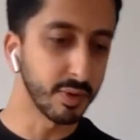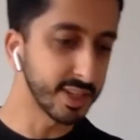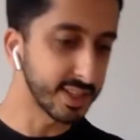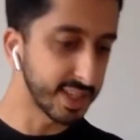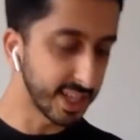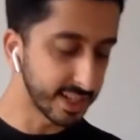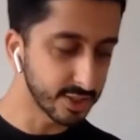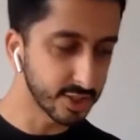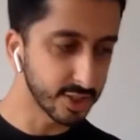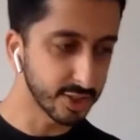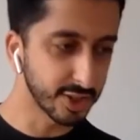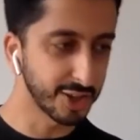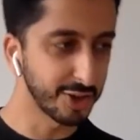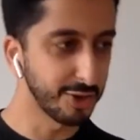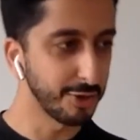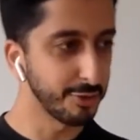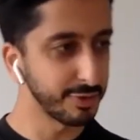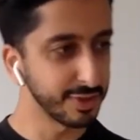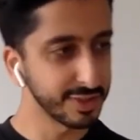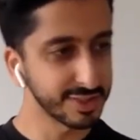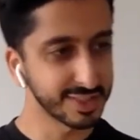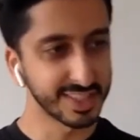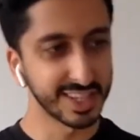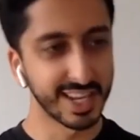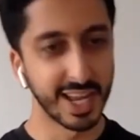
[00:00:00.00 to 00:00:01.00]
We then took an
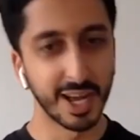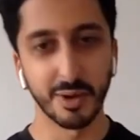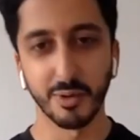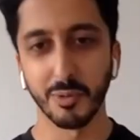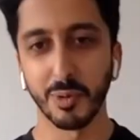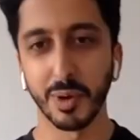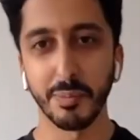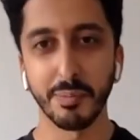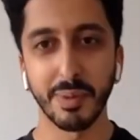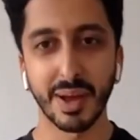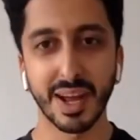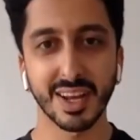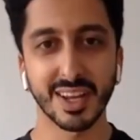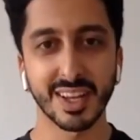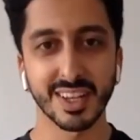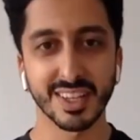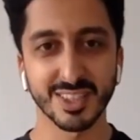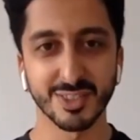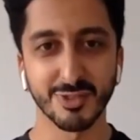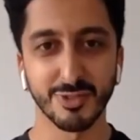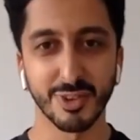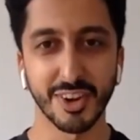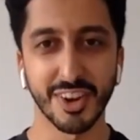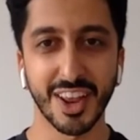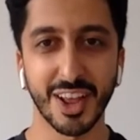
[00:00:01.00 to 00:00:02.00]
office, and now we're back.
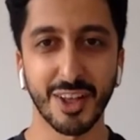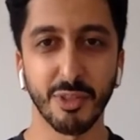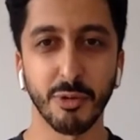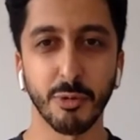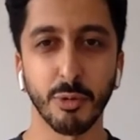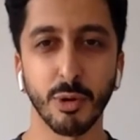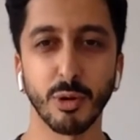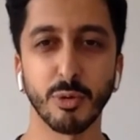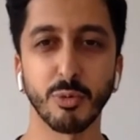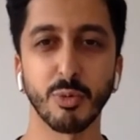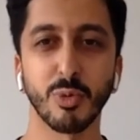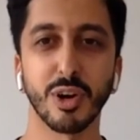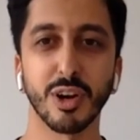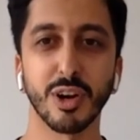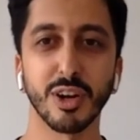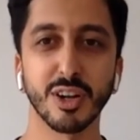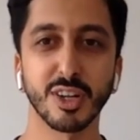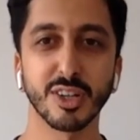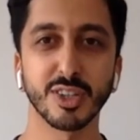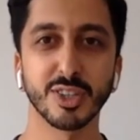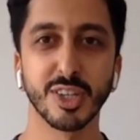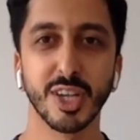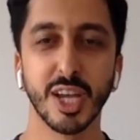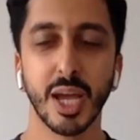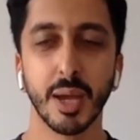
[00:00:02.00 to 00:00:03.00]
It's funny how the world
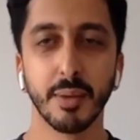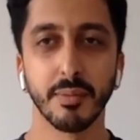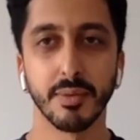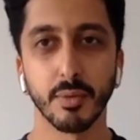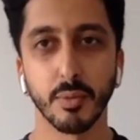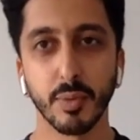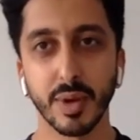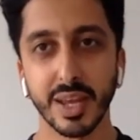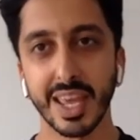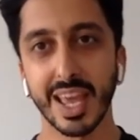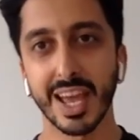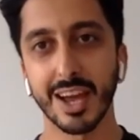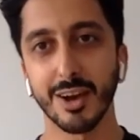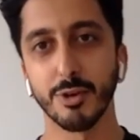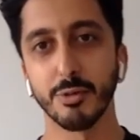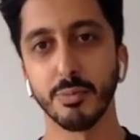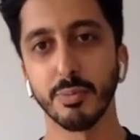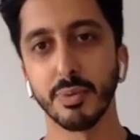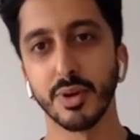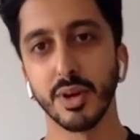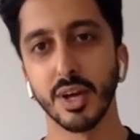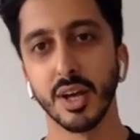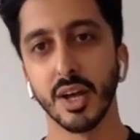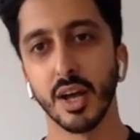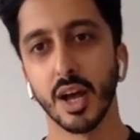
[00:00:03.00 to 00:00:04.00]
works. But we
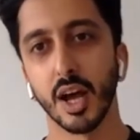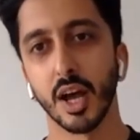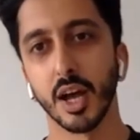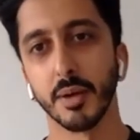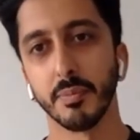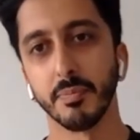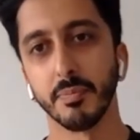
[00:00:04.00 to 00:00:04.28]
help